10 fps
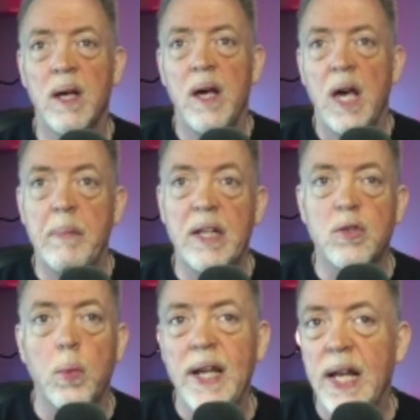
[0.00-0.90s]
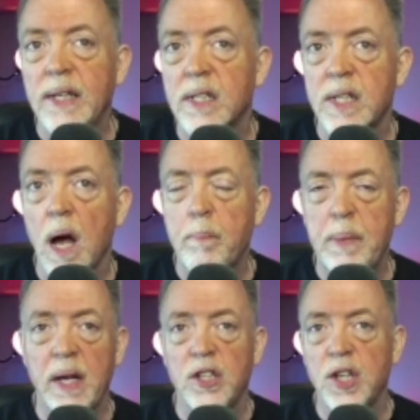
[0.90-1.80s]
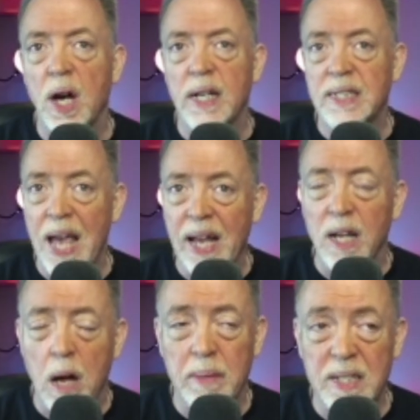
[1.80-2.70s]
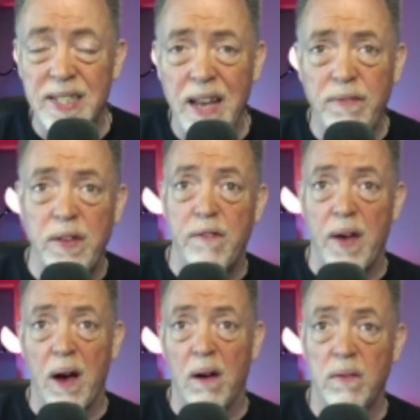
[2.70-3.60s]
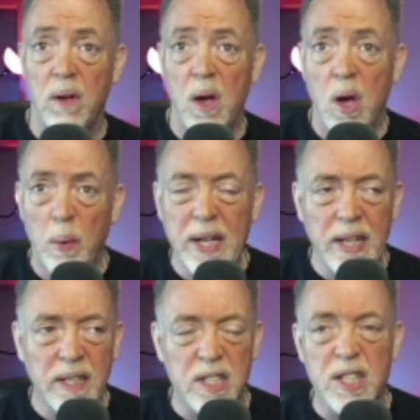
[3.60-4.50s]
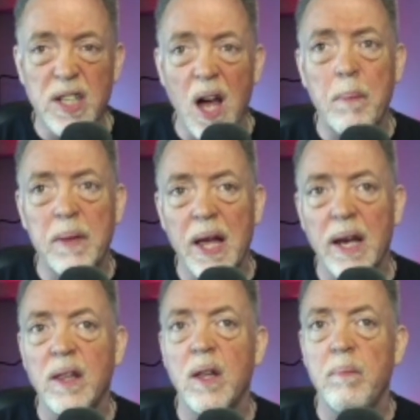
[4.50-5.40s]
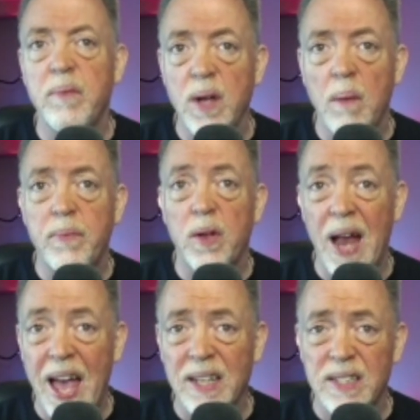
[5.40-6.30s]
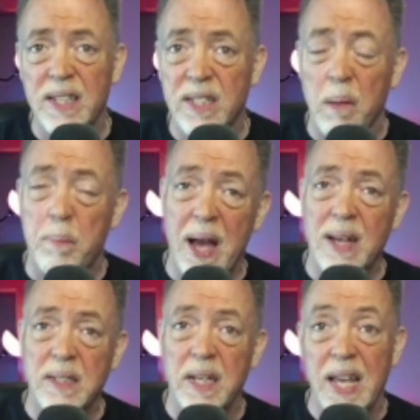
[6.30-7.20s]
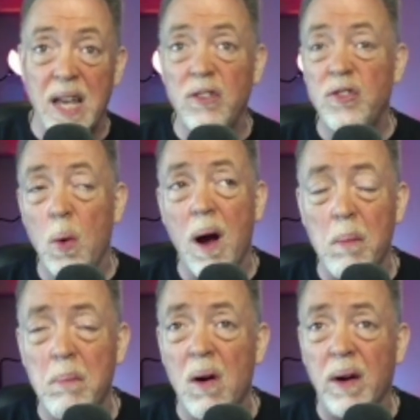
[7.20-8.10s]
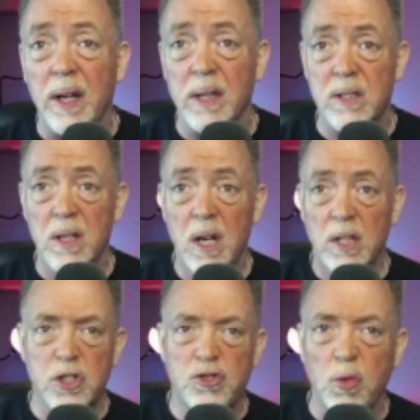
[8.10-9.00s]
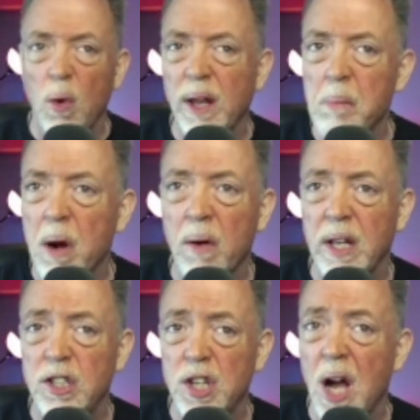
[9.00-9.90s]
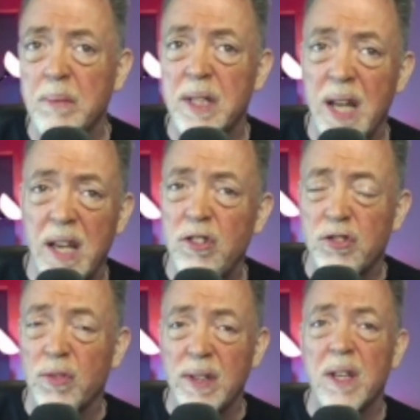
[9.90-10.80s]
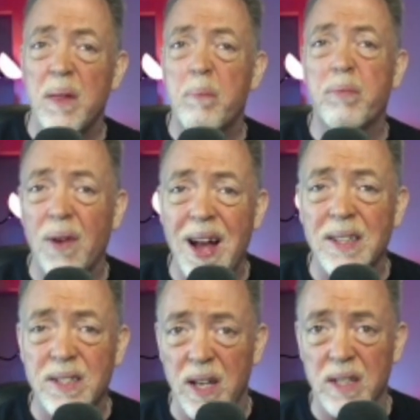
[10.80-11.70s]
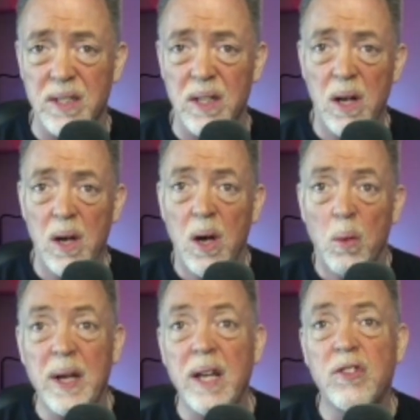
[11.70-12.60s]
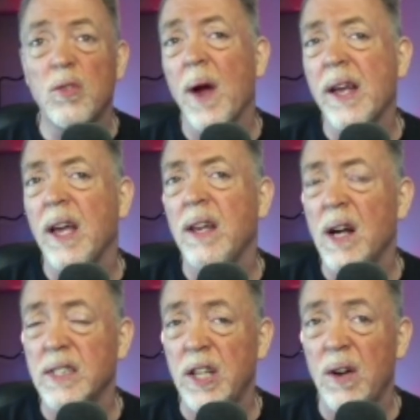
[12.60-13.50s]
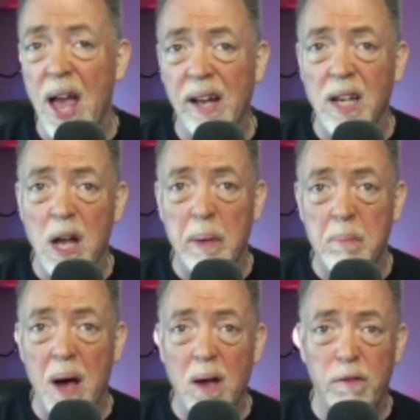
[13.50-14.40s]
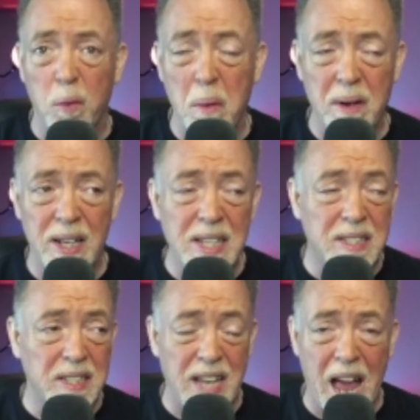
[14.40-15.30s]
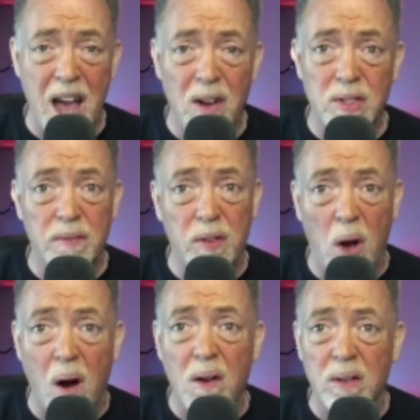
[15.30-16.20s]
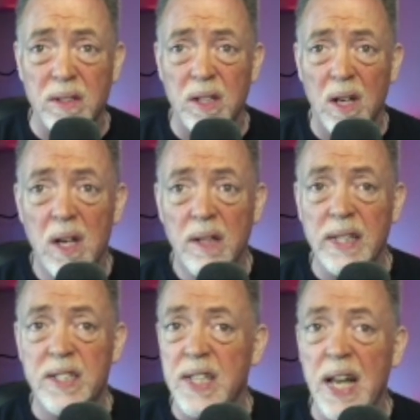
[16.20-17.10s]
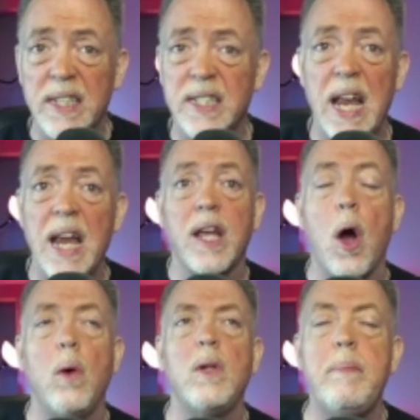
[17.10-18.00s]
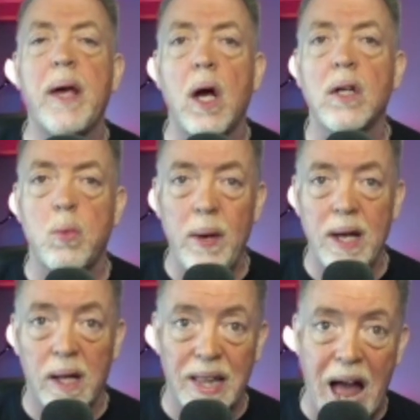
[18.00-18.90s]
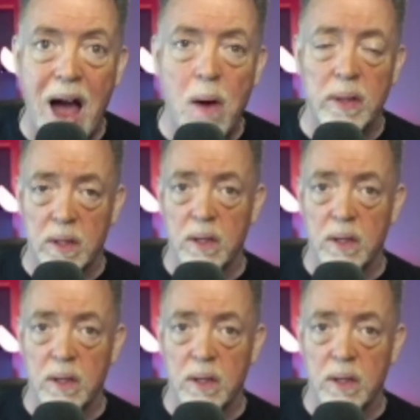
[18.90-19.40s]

It means we need to stop being China's economic safety valve. We need to stop letting them dump their excess capacity into our markets, destroying American jobs and industries in the process. We need to recognize their economic model for what it is. It's a house of cards that stays standing only because we allow it.